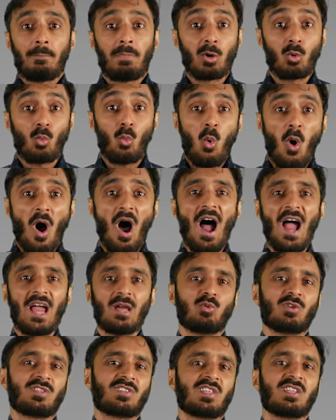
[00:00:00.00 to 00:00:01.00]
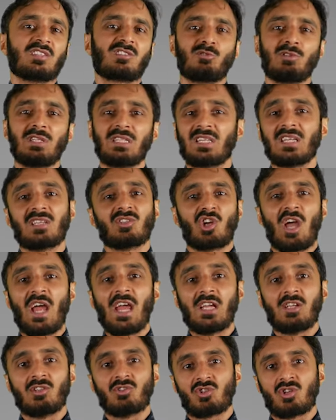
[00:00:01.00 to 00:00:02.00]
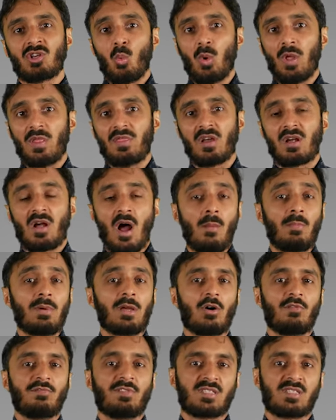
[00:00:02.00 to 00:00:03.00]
But why was this greeting changed with the coming of